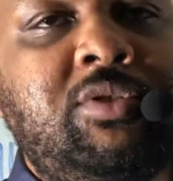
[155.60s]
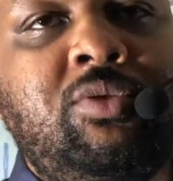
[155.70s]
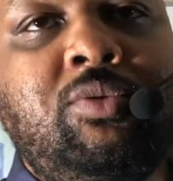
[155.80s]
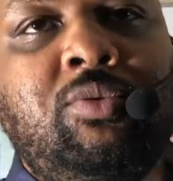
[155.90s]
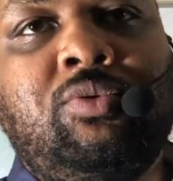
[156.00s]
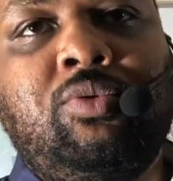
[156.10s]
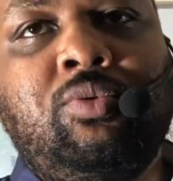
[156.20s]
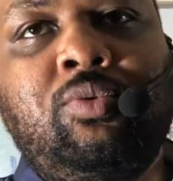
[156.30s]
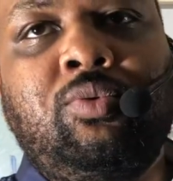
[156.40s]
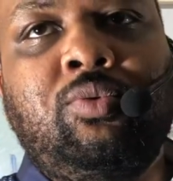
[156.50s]
to
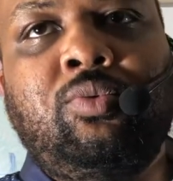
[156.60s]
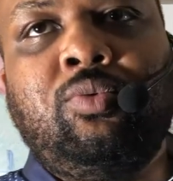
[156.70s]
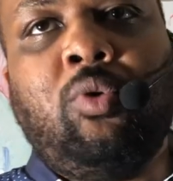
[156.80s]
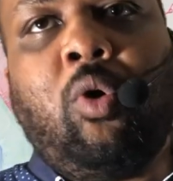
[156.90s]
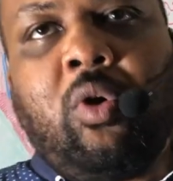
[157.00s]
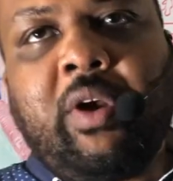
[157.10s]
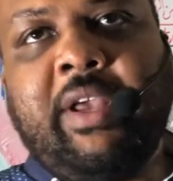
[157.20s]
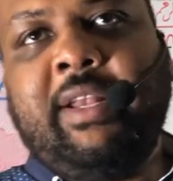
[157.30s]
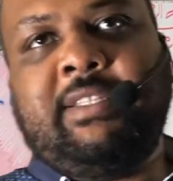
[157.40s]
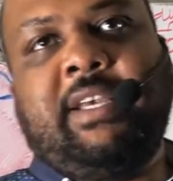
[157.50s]

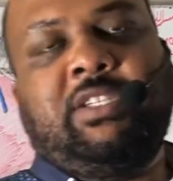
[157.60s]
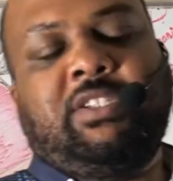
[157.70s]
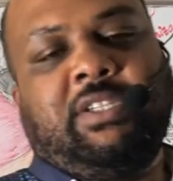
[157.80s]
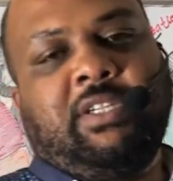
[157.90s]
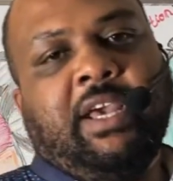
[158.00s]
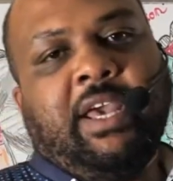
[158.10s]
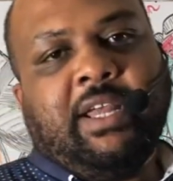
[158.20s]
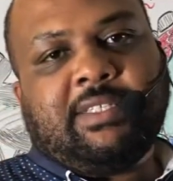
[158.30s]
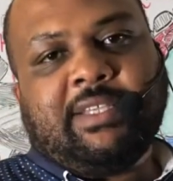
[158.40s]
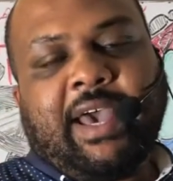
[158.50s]
organization,
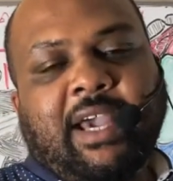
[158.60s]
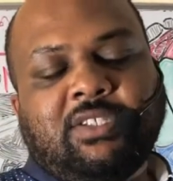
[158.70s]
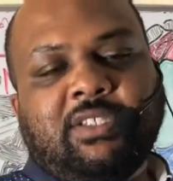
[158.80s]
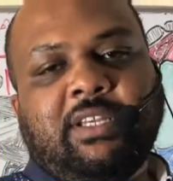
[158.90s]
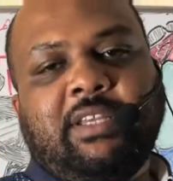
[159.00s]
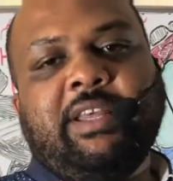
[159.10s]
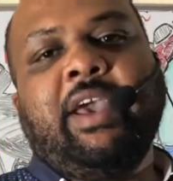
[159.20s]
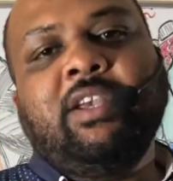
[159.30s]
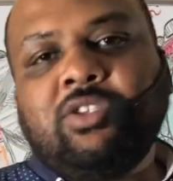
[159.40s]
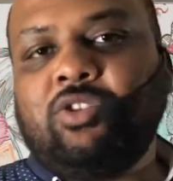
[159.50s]
it's actually the
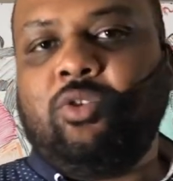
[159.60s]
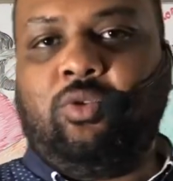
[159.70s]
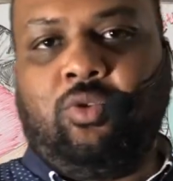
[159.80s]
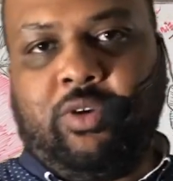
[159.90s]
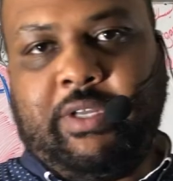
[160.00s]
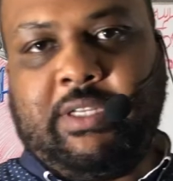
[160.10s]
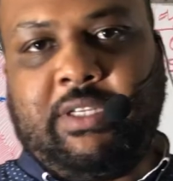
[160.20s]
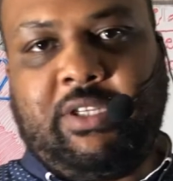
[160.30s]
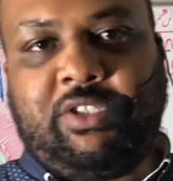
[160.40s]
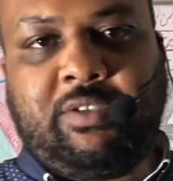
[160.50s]
histone
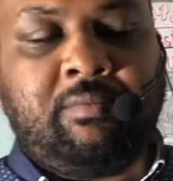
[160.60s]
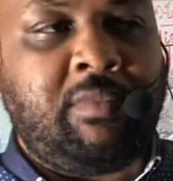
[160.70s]
organization.